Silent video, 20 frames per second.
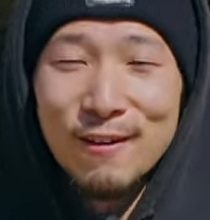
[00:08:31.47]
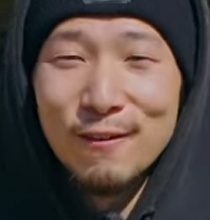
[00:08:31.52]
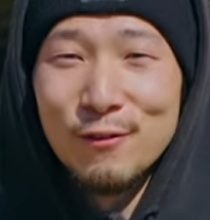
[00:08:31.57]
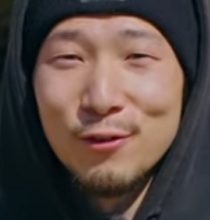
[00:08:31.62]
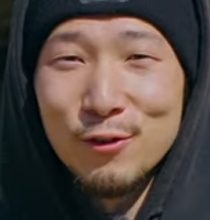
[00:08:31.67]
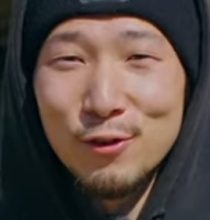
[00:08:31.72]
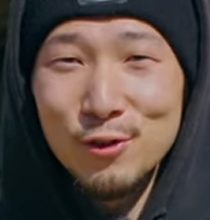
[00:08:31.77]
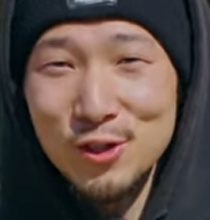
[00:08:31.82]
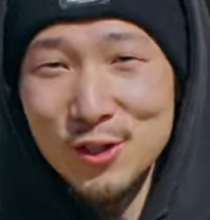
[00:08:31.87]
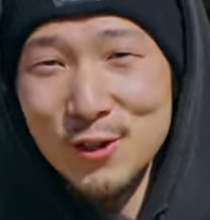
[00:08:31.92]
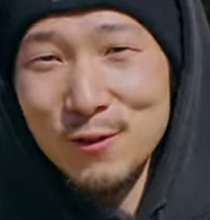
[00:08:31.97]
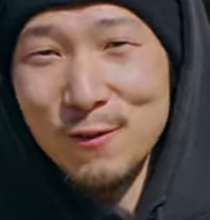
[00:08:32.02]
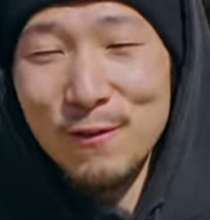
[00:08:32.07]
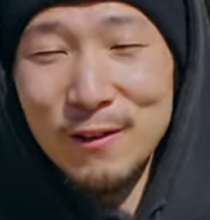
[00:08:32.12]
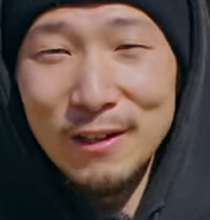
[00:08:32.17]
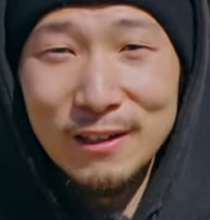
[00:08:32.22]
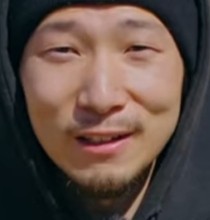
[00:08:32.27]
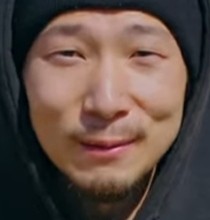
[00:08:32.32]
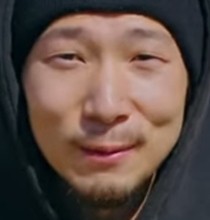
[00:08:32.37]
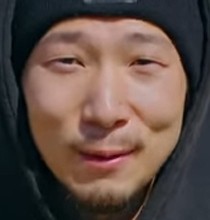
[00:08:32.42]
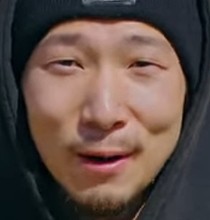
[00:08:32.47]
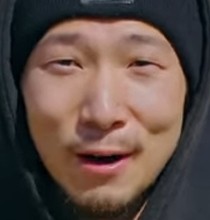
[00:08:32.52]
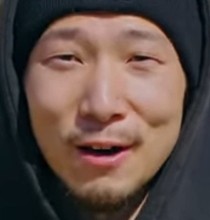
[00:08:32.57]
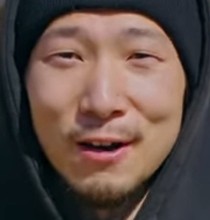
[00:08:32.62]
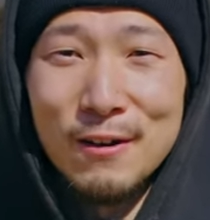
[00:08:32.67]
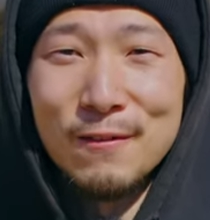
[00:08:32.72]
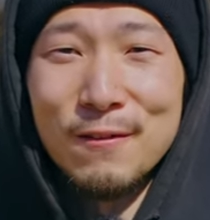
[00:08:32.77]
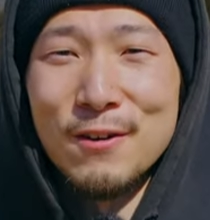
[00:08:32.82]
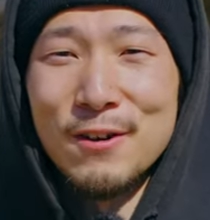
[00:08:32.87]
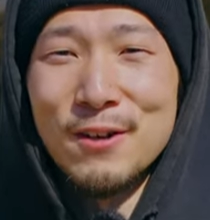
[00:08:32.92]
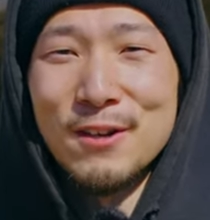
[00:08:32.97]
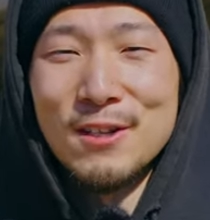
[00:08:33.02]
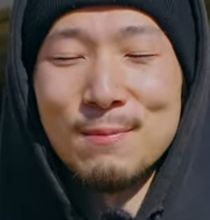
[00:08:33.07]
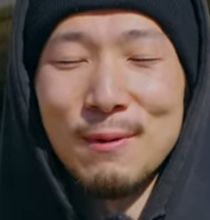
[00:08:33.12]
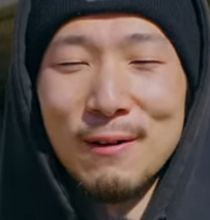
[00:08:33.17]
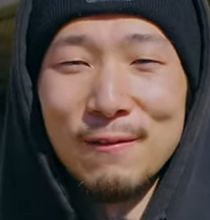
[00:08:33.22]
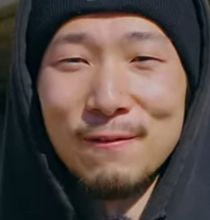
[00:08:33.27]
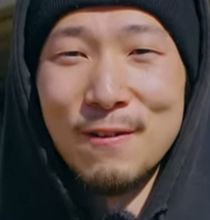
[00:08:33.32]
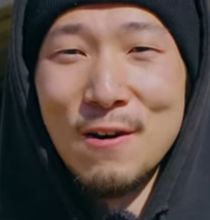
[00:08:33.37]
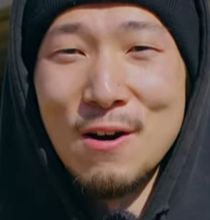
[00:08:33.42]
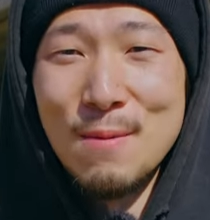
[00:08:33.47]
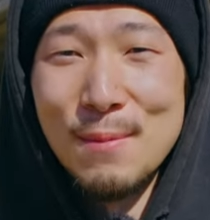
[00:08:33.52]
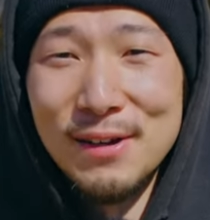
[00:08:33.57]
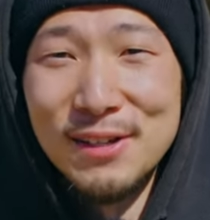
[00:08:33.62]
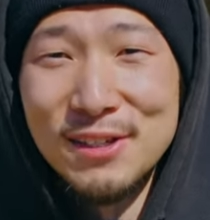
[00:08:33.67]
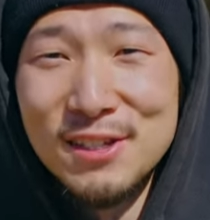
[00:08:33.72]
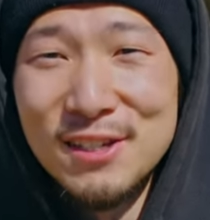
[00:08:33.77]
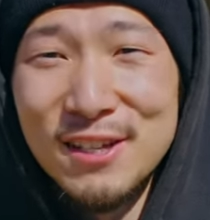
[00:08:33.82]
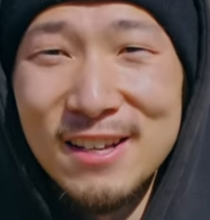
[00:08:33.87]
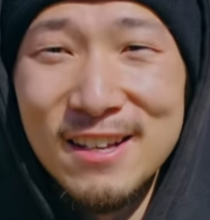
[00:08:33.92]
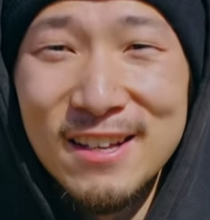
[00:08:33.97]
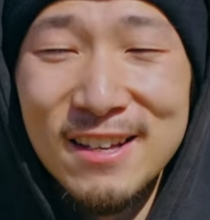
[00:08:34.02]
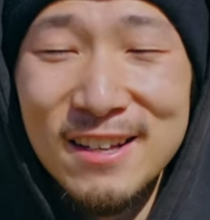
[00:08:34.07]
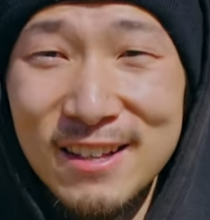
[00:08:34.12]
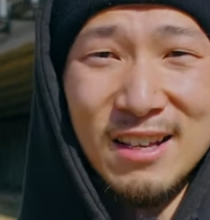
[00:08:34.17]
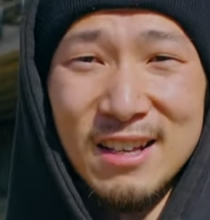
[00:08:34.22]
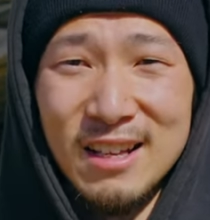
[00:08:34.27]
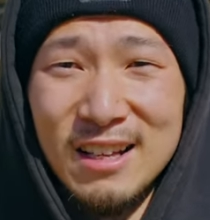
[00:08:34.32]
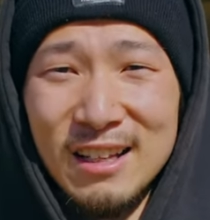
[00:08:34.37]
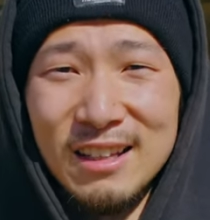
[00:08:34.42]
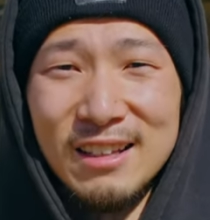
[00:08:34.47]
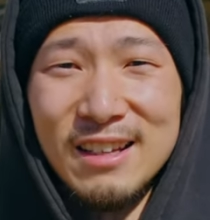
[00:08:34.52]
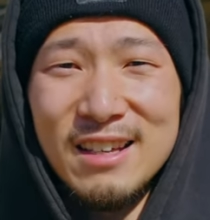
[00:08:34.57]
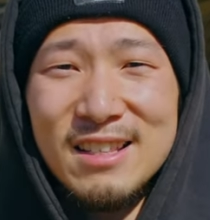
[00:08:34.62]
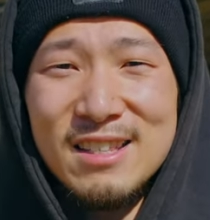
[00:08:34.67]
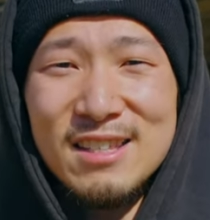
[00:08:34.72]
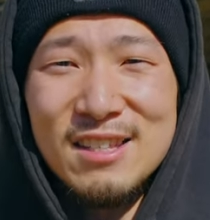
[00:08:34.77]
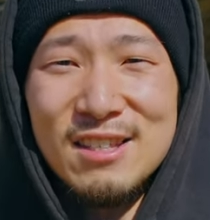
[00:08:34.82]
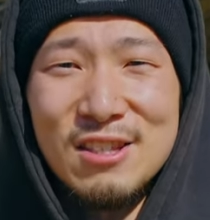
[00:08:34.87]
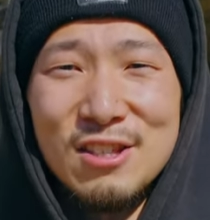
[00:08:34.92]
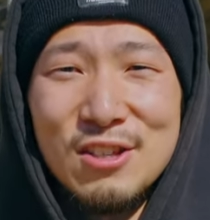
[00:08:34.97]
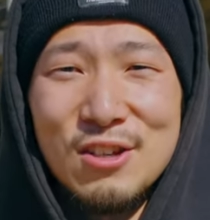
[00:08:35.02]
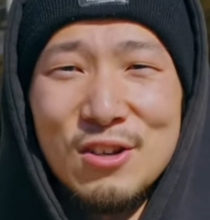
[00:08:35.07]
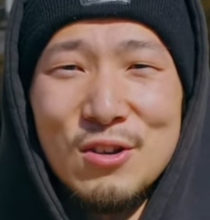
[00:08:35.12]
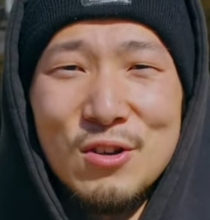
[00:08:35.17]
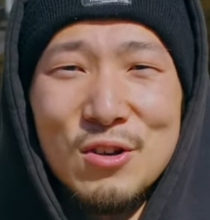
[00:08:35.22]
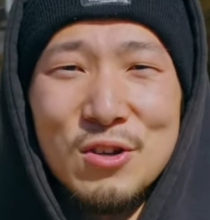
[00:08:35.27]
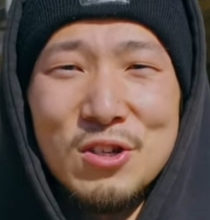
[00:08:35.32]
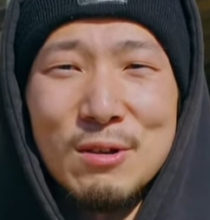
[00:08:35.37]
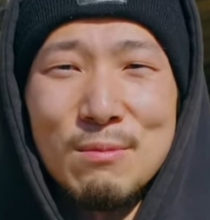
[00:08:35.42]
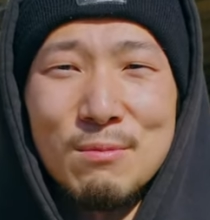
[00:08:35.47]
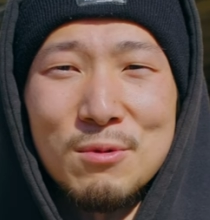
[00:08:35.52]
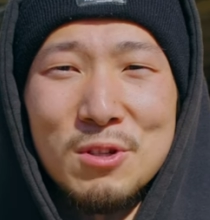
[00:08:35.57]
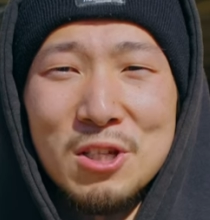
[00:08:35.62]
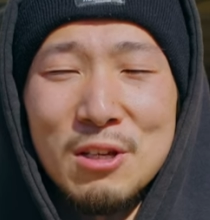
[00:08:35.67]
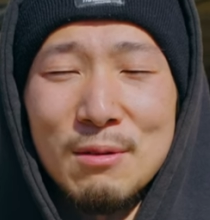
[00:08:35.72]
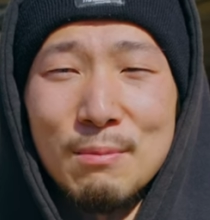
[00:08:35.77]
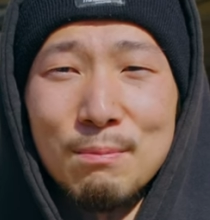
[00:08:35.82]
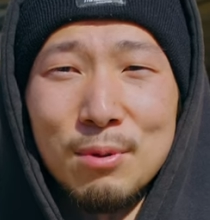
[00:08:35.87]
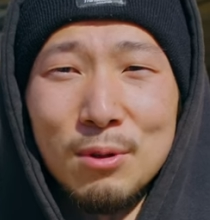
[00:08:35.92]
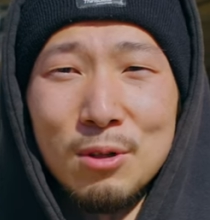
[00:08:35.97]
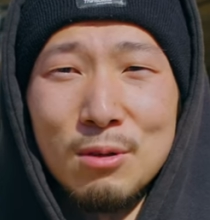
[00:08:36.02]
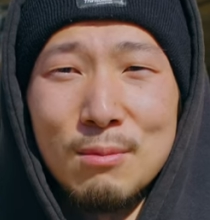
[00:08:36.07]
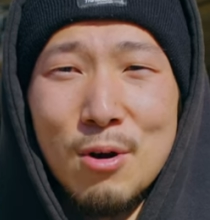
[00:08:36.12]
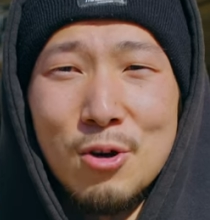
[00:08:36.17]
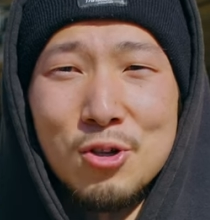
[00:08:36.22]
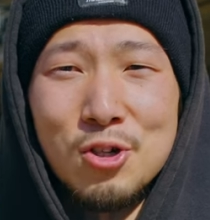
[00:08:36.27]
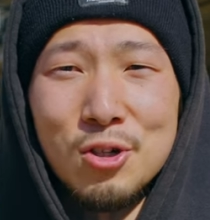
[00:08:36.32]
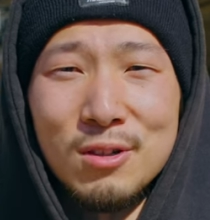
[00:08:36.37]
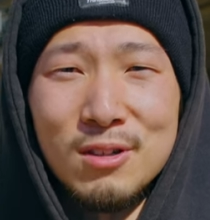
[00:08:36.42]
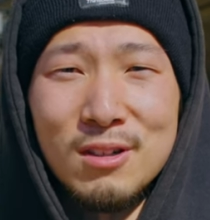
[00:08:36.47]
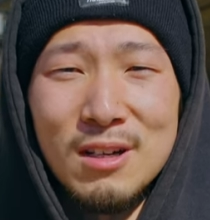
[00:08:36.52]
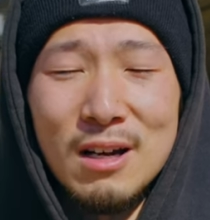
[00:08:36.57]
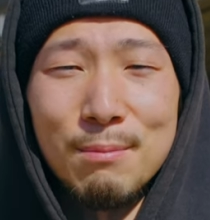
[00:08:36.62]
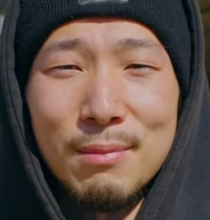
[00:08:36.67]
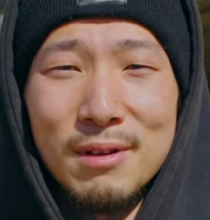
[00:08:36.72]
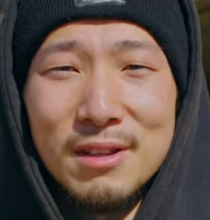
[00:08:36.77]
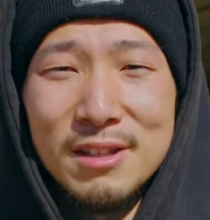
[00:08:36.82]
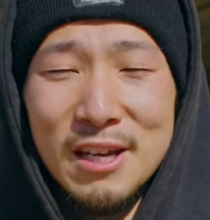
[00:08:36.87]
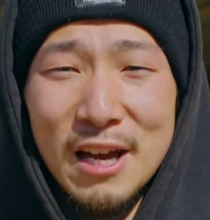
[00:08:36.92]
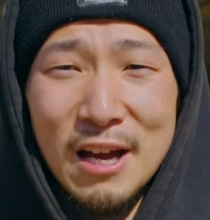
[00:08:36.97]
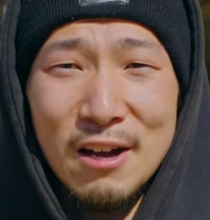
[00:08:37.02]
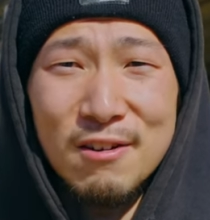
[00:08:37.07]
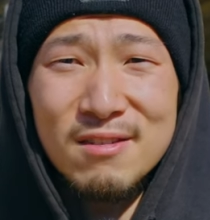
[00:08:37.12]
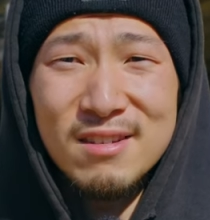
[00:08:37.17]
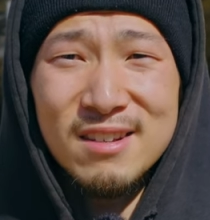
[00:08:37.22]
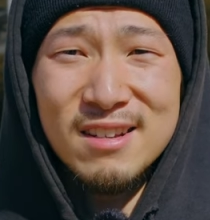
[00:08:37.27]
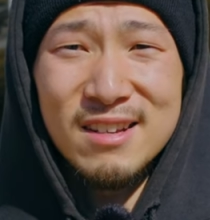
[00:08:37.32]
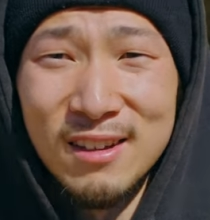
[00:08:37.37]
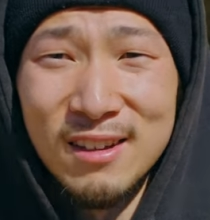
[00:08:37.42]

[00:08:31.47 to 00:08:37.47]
Fujifilm autofocus performance. Let's do some simple motion up and down.